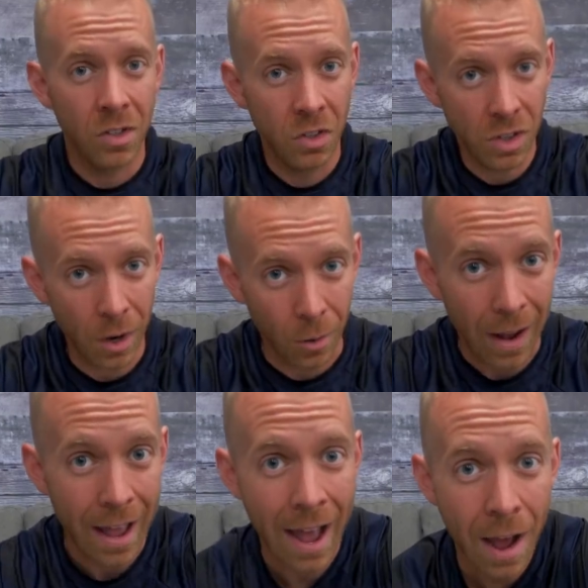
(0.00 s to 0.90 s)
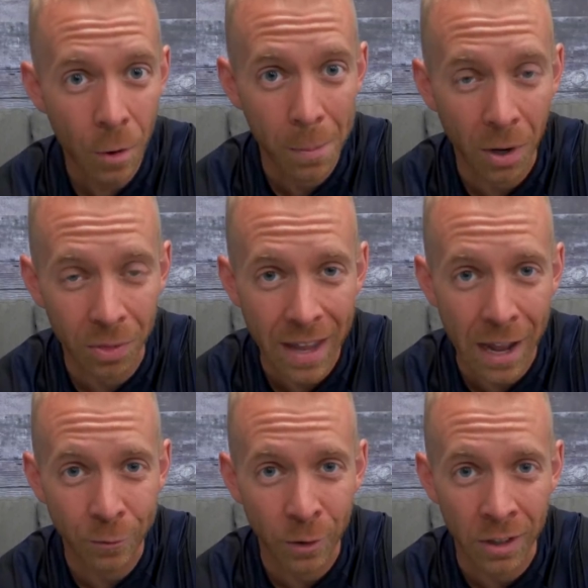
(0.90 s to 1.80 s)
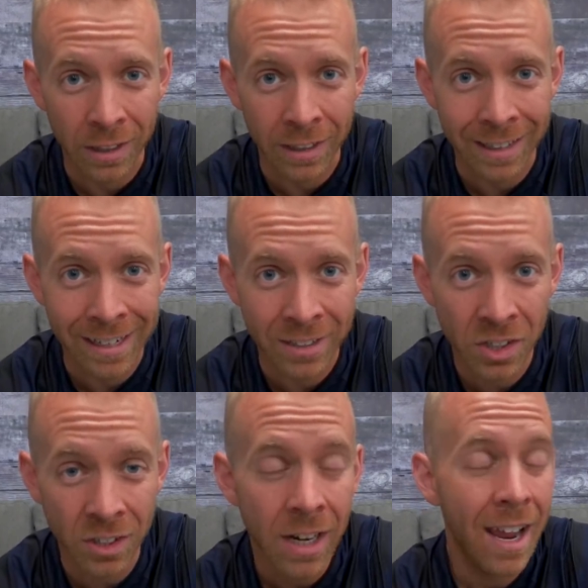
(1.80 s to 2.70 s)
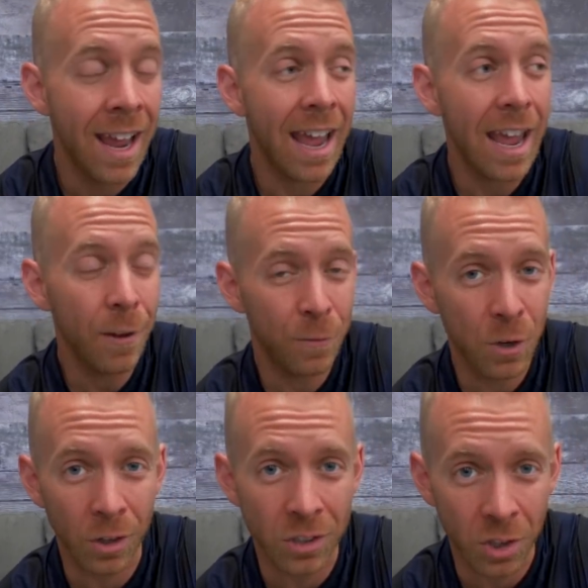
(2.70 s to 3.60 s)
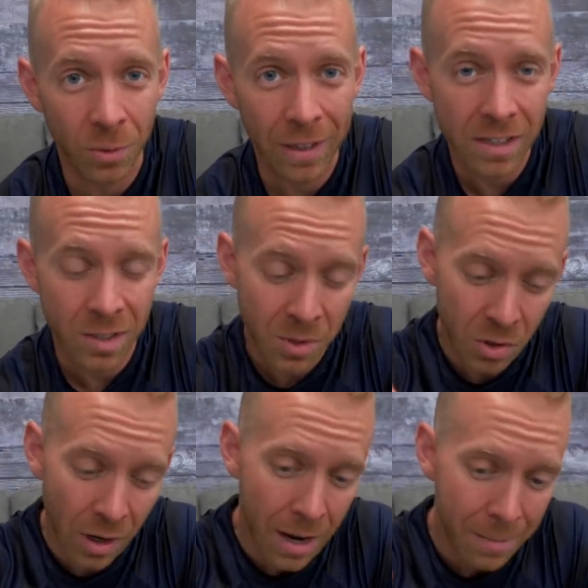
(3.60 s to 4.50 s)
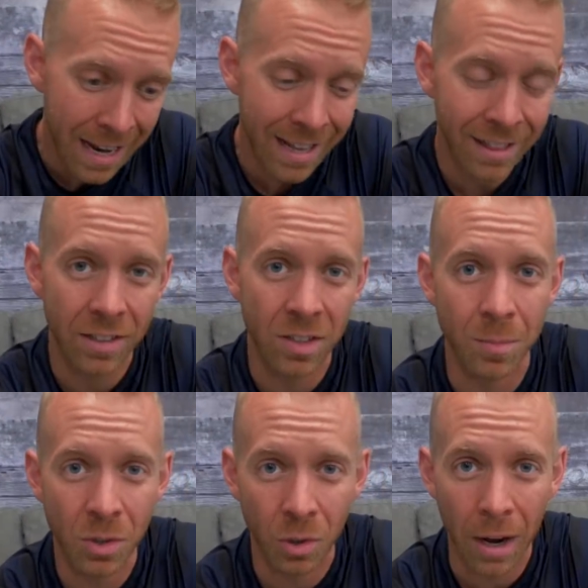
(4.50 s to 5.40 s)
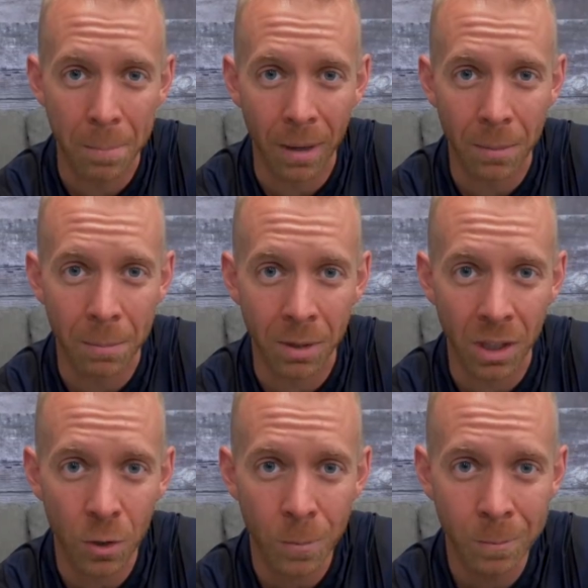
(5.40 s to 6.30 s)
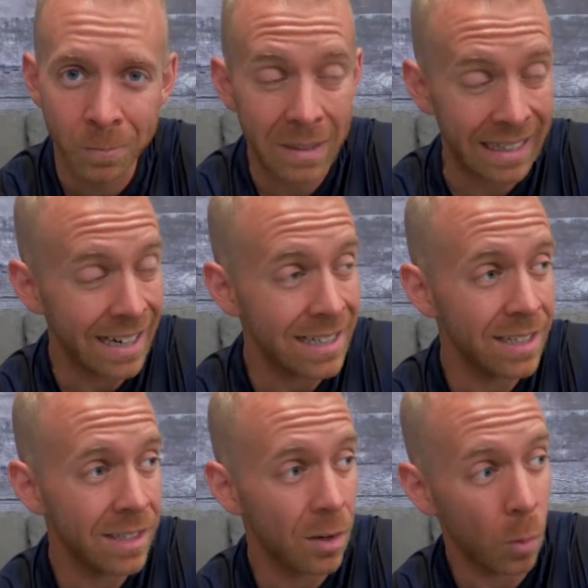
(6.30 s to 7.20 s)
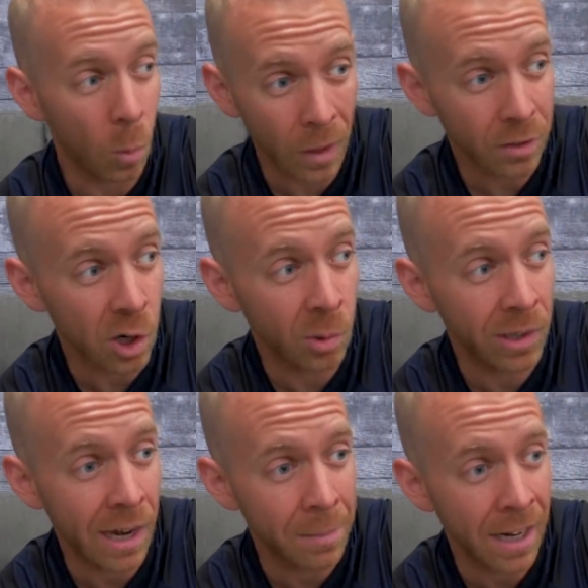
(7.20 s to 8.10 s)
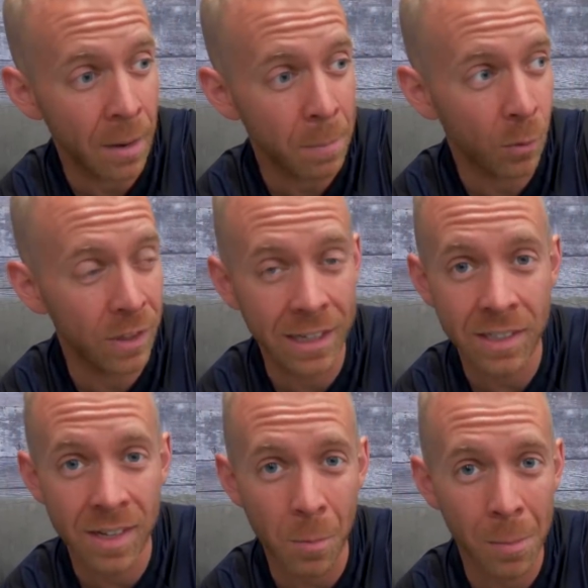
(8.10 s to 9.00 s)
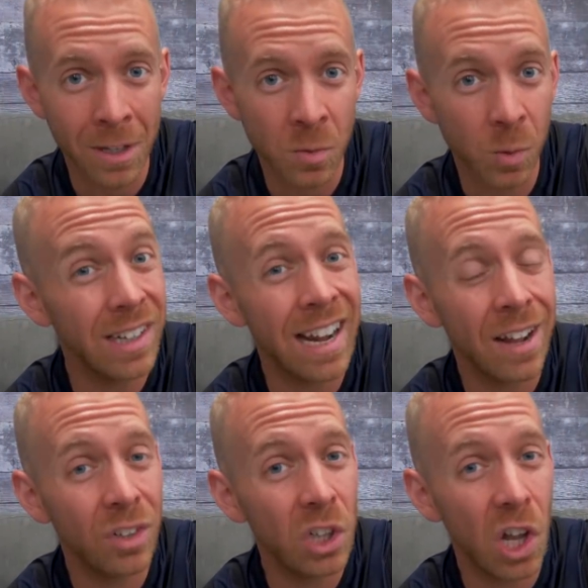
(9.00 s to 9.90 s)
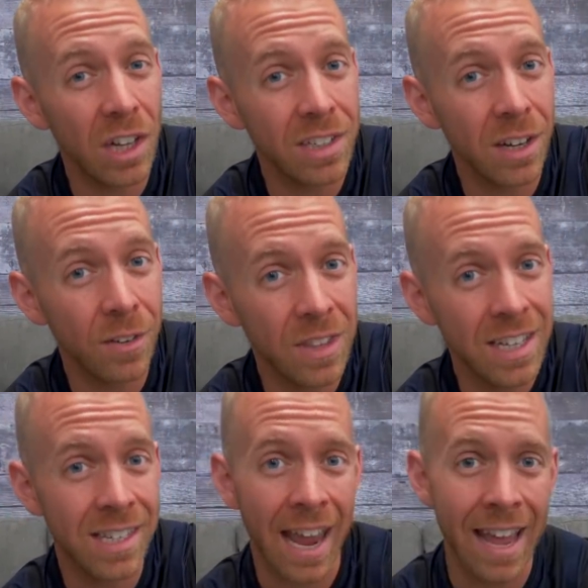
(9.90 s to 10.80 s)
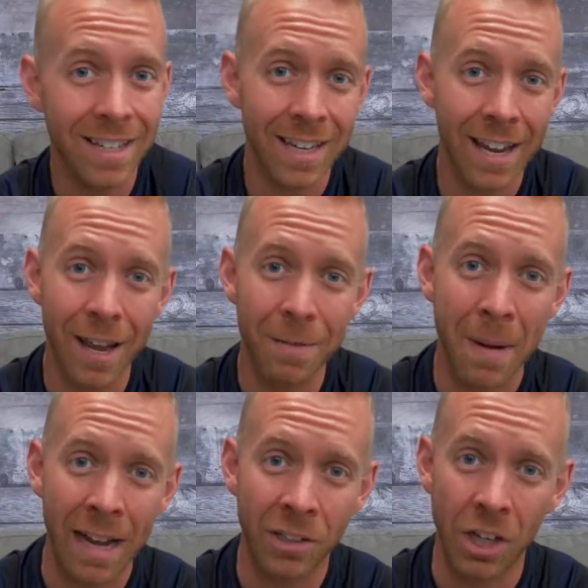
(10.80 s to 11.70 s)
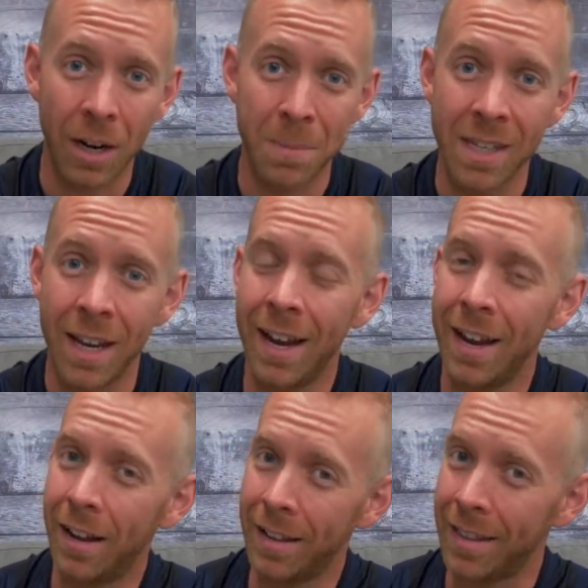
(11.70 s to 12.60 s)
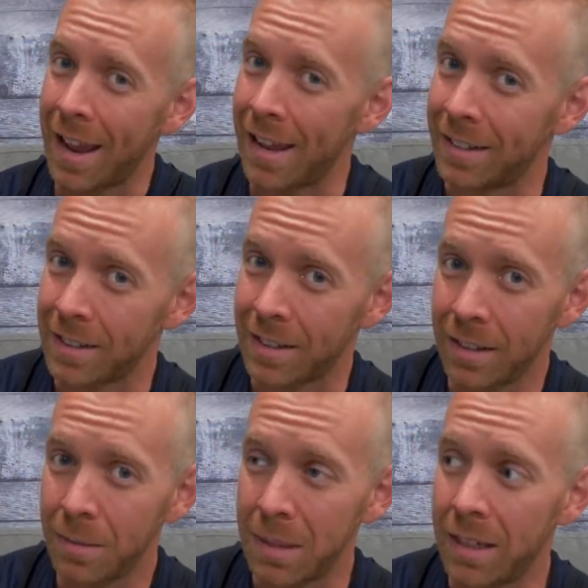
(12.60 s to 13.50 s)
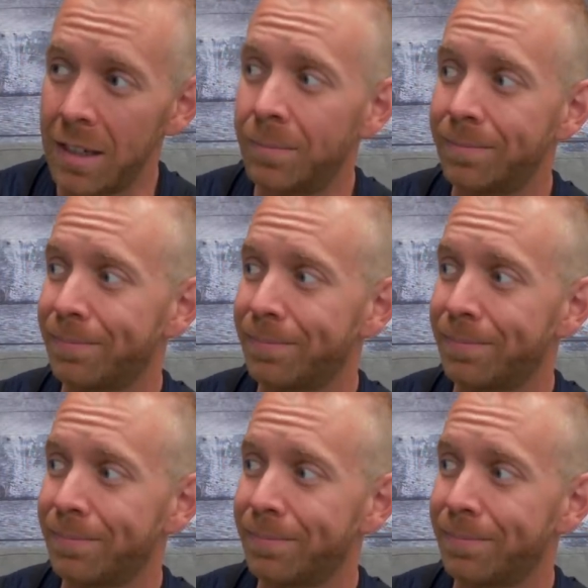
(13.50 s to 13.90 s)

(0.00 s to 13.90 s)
So, how about that for an unanswer? If you aren't already subscribed, hit the subscribe button below, because with Kona coming up over the next couple of months, we're gonna have a lot of these head-to-head matchups, and it's gonna be,